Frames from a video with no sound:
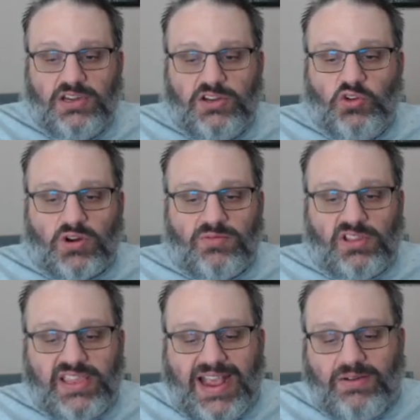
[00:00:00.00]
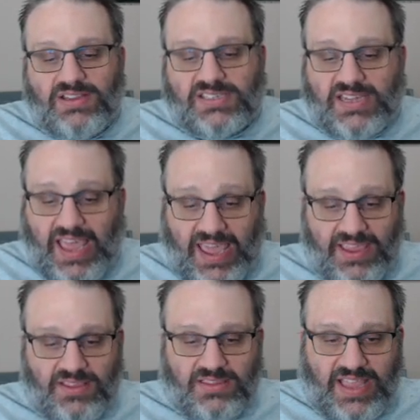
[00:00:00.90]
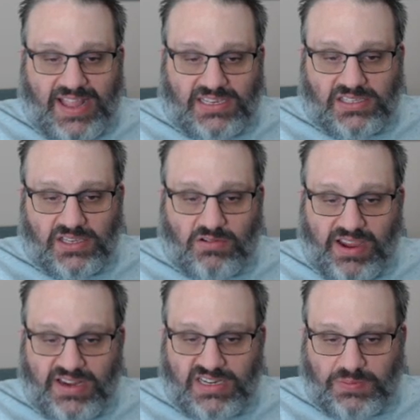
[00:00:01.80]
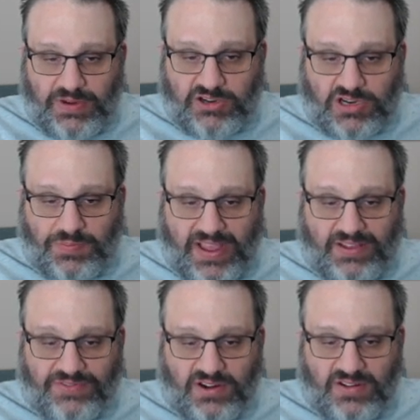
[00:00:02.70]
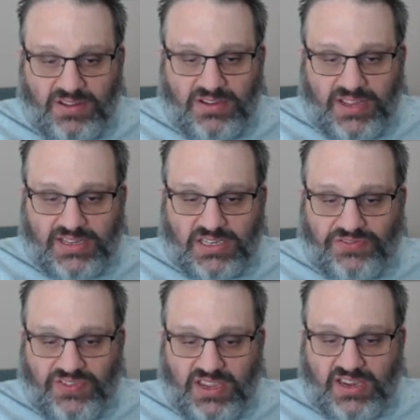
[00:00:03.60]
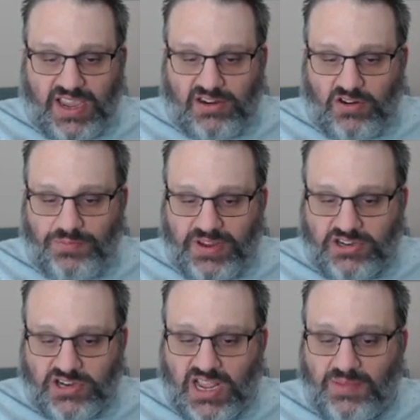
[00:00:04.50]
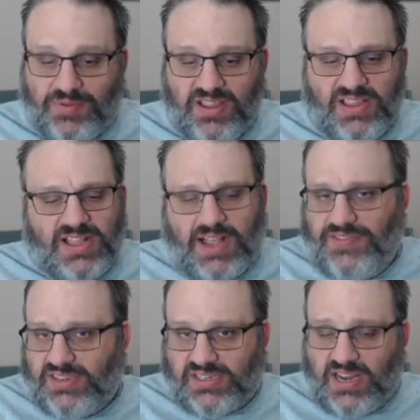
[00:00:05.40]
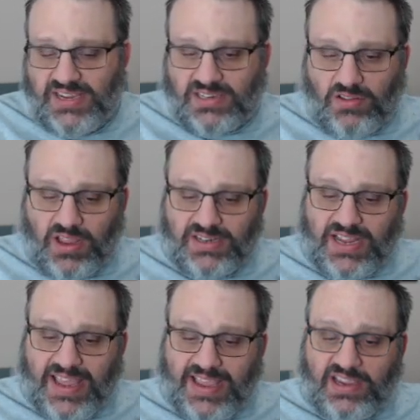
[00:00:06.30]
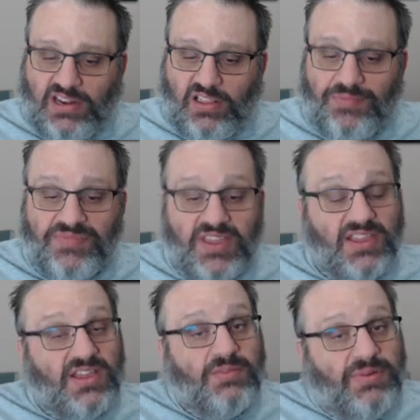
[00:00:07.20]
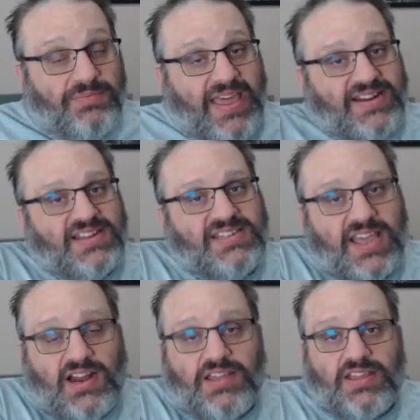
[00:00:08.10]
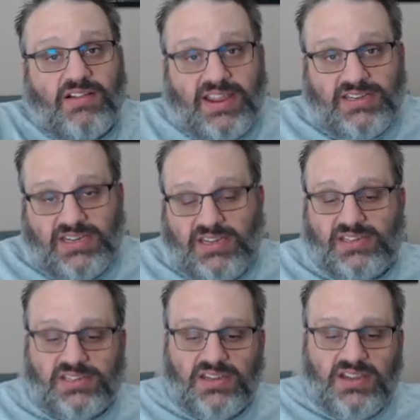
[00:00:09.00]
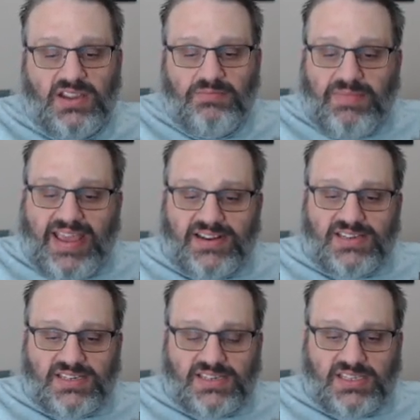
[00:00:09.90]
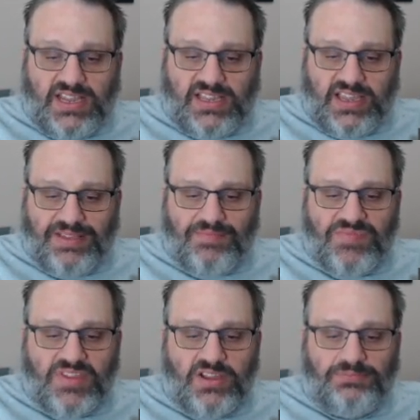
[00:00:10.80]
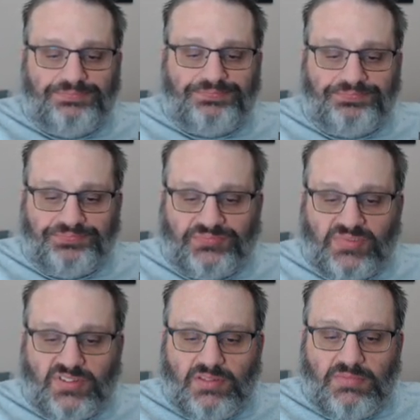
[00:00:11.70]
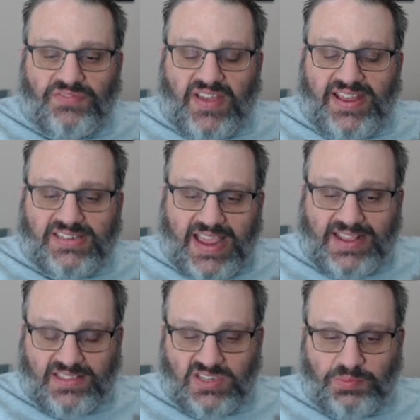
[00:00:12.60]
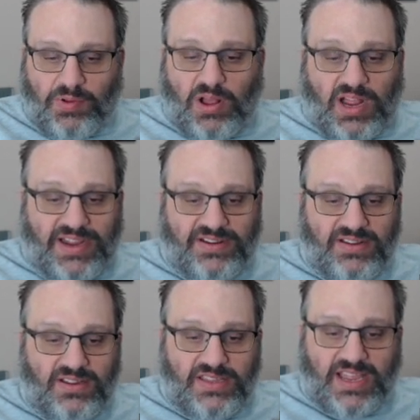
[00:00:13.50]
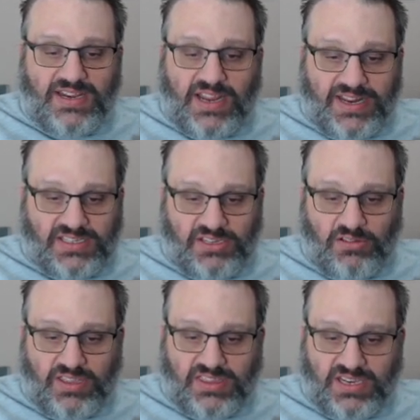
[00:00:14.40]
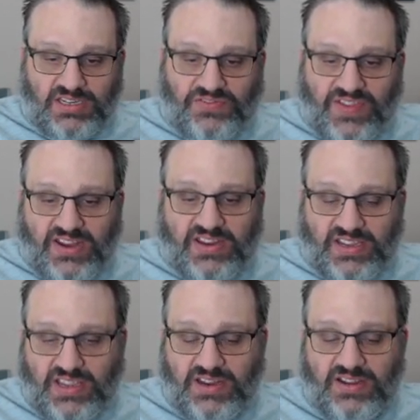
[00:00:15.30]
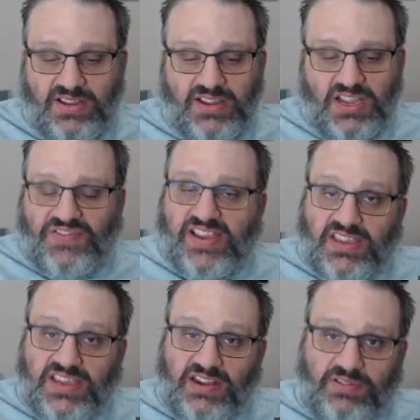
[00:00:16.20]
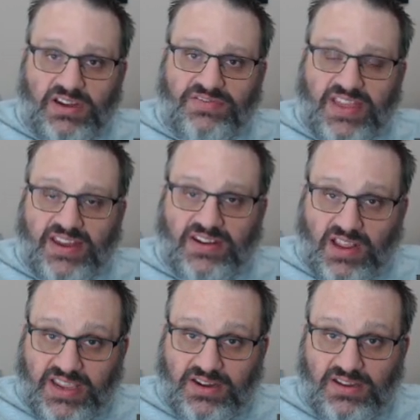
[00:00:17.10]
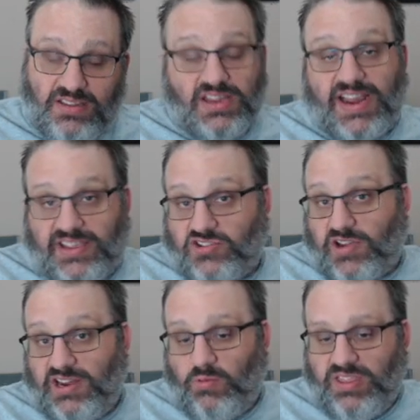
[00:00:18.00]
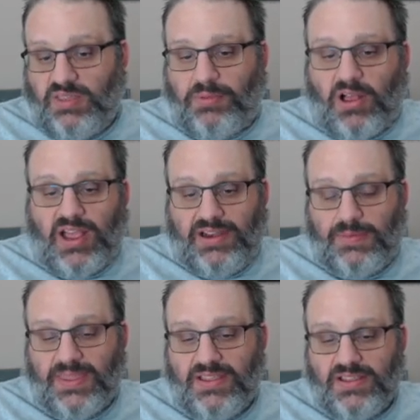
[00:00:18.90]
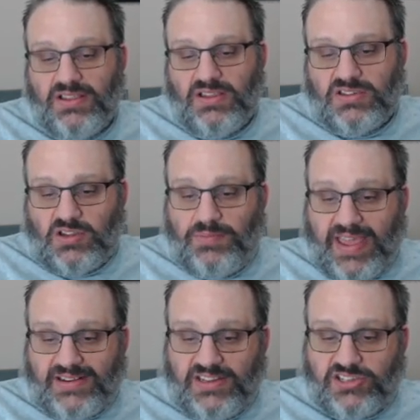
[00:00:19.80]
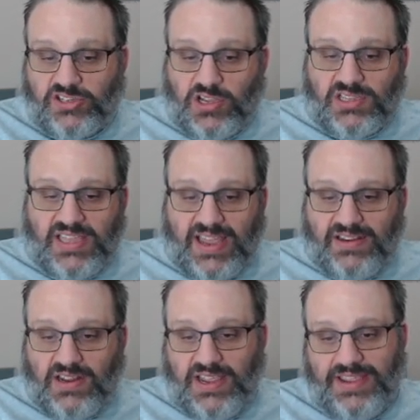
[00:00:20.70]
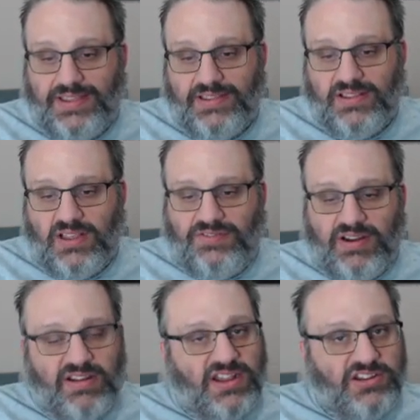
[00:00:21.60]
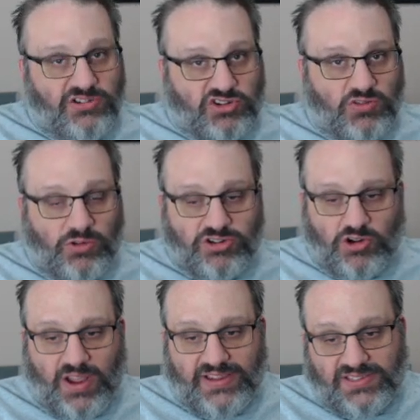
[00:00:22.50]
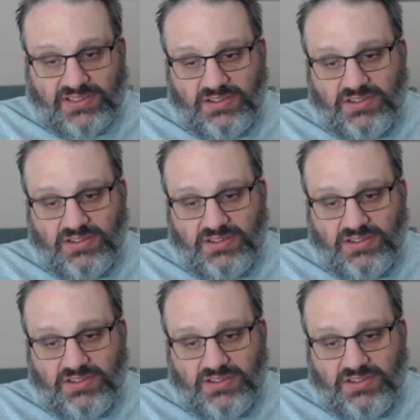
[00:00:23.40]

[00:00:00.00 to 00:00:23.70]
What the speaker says: Normally, I would say that's the greatest bishop ever. It's a Finegold bishop on this nice long diagonal. But Magnus had other ideas. Magnus is thinking, if I attack this pawn, that knight's the only thing defending it. If I could get rid of that knight, then I could try to win the pawn. So Magnus took that knight, a very unusual choice.